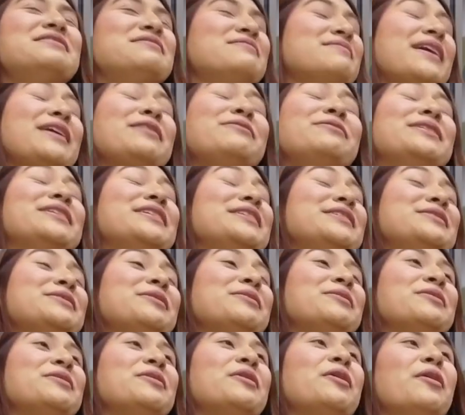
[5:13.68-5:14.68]
I really
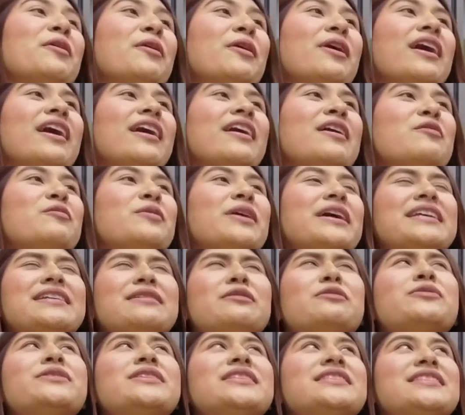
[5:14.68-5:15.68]
don't know. I
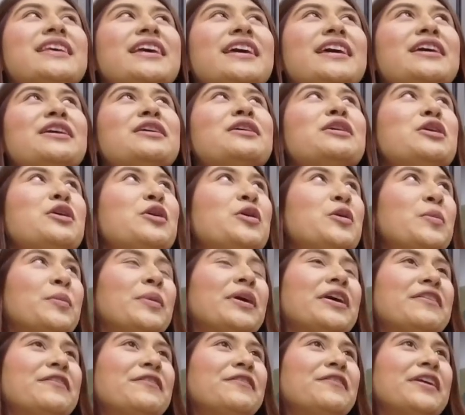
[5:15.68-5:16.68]
would say
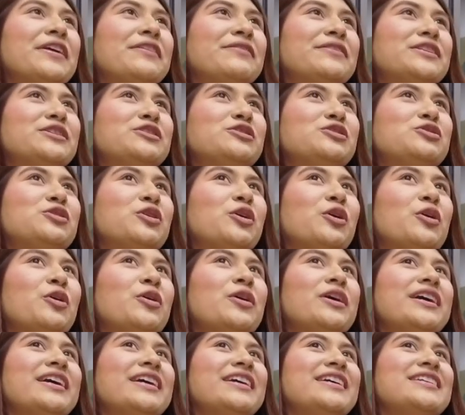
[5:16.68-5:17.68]
my favorite
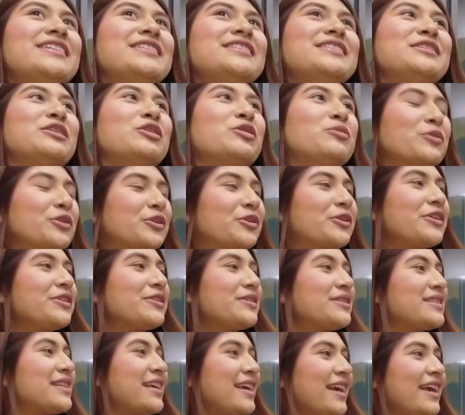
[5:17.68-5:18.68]
show is Gilmore
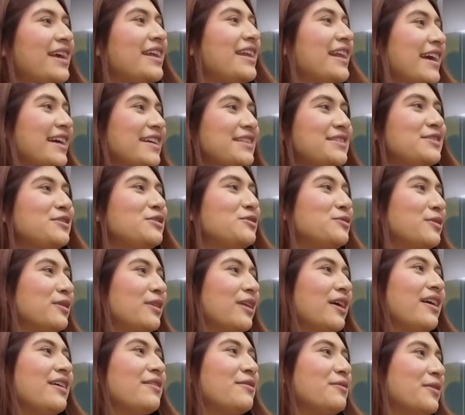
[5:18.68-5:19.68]
Girls, and it has to do a
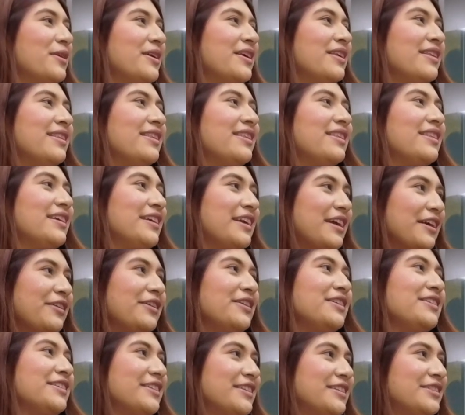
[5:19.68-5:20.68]
lot with the
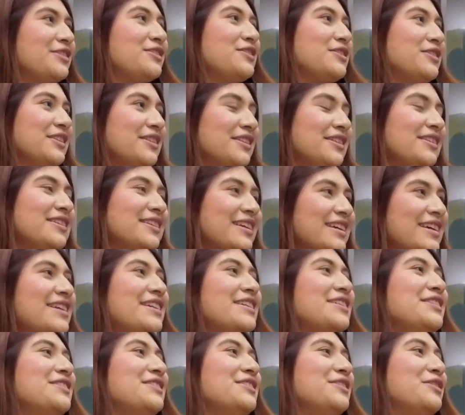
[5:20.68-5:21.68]
character. She
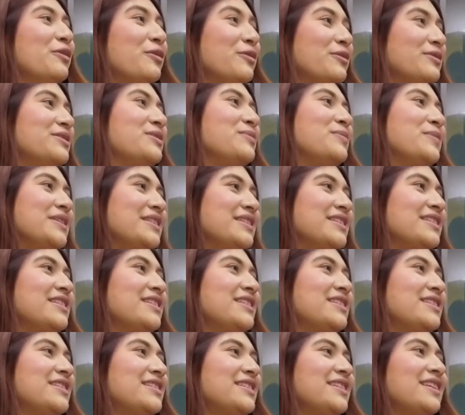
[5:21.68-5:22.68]
owns a
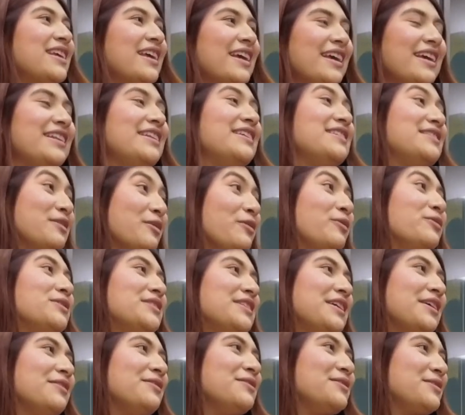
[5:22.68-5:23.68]
business, and it's a
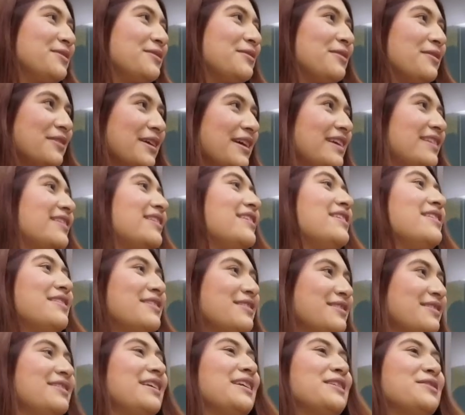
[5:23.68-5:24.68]
hotel, so I think
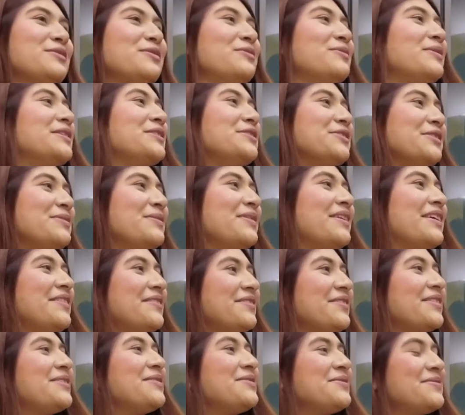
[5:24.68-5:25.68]
that's where my dream
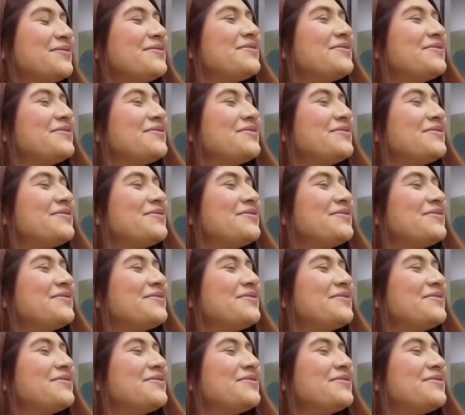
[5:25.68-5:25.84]
came from.